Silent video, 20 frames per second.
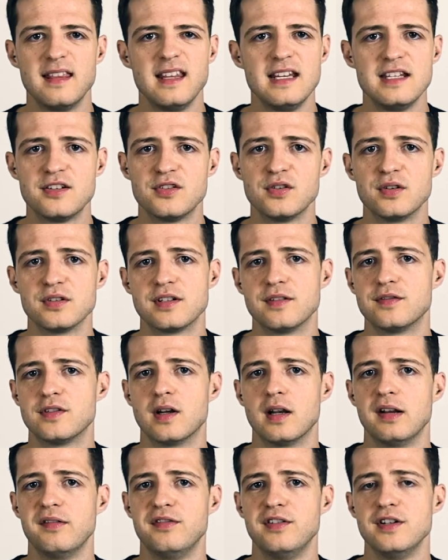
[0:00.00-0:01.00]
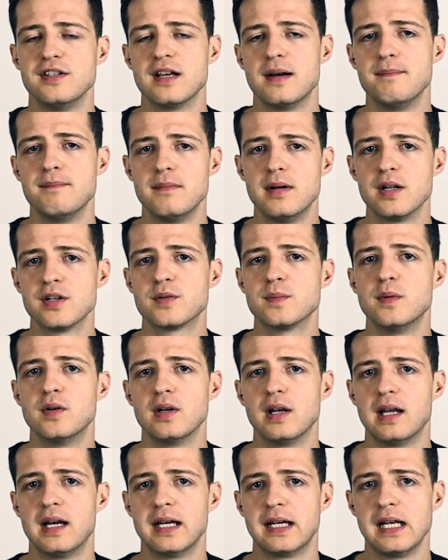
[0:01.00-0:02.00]
These sorts of solid foods are much
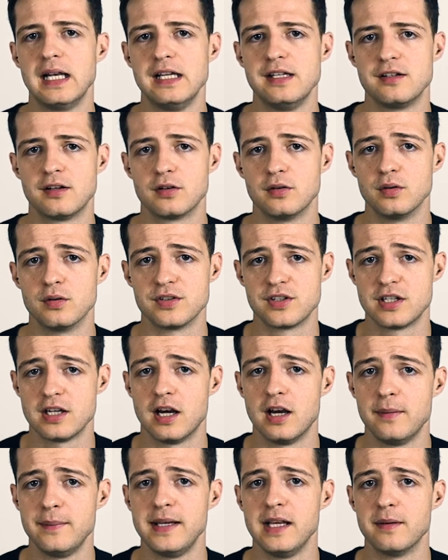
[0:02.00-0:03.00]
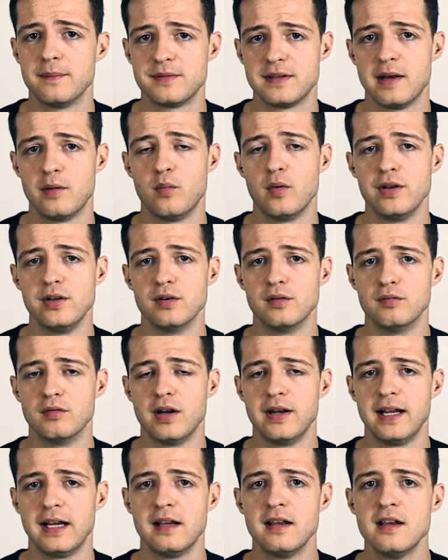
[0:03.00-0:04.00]
more likely to cause tummy upset when you're
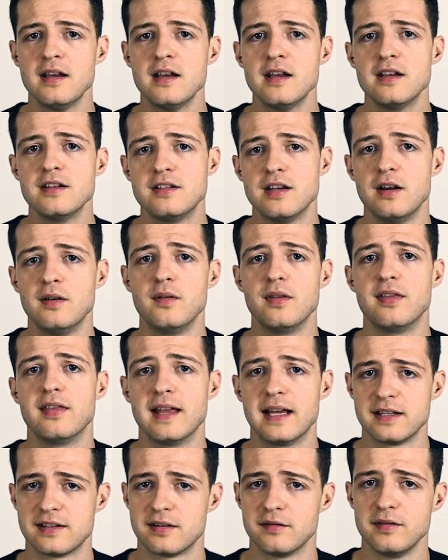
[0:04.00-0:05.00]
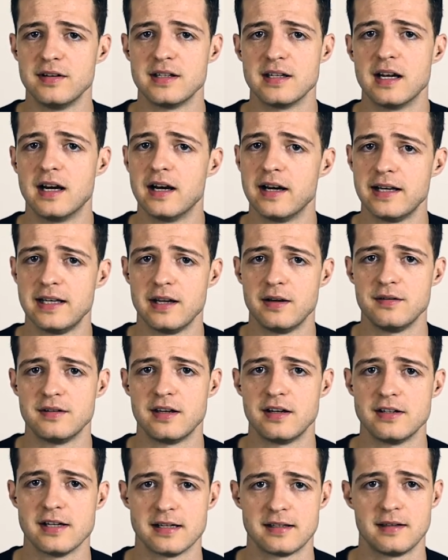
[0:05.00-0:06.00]
running, so that's the reason I don't
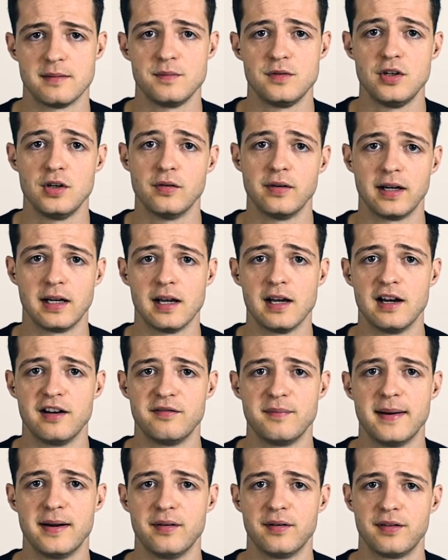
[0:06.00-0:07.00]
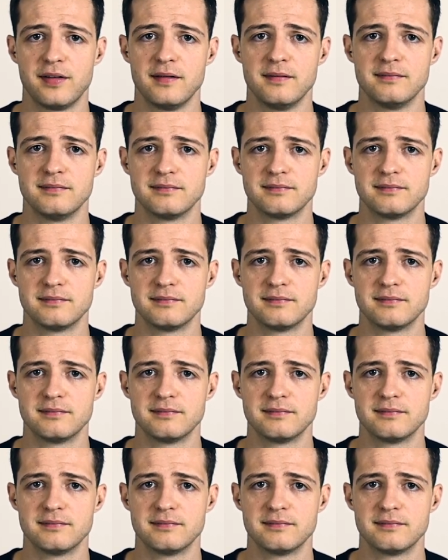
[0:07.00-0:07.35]
suggest them during a half marathon.